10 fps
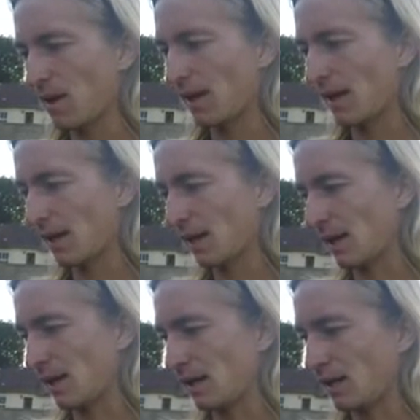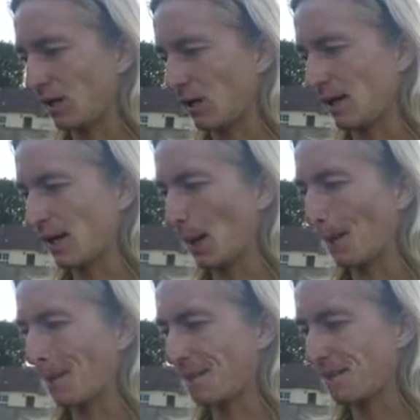and I click on it
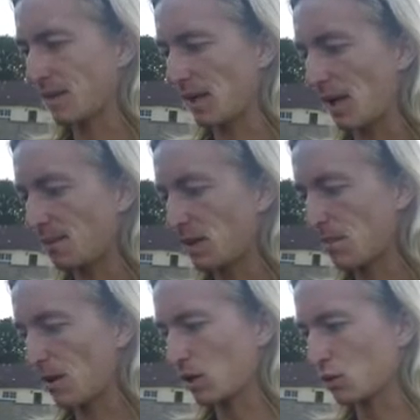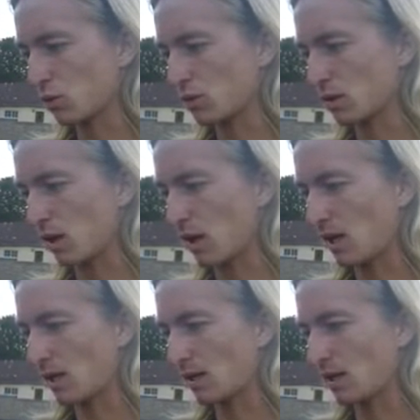empty module
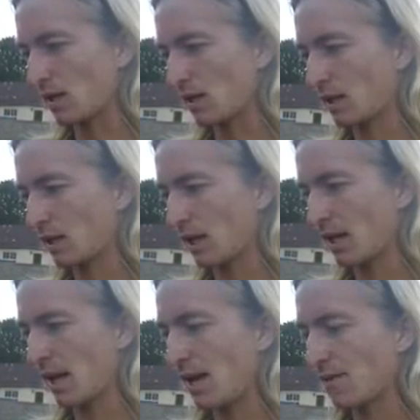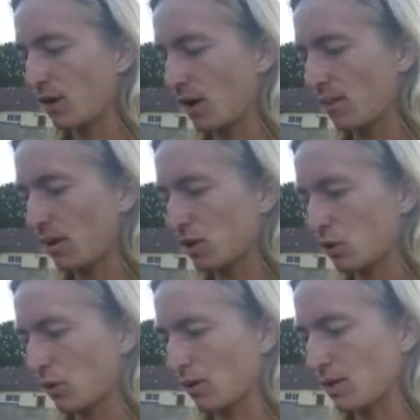slot can have a
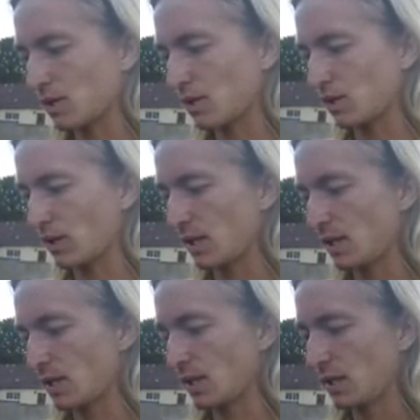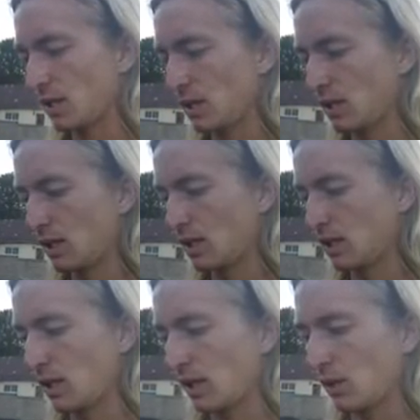module inserted
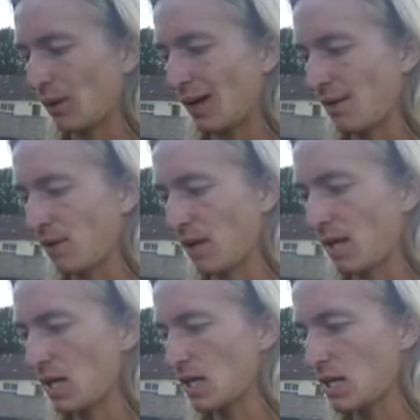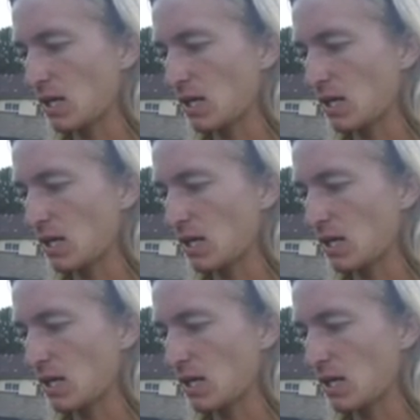I don't have any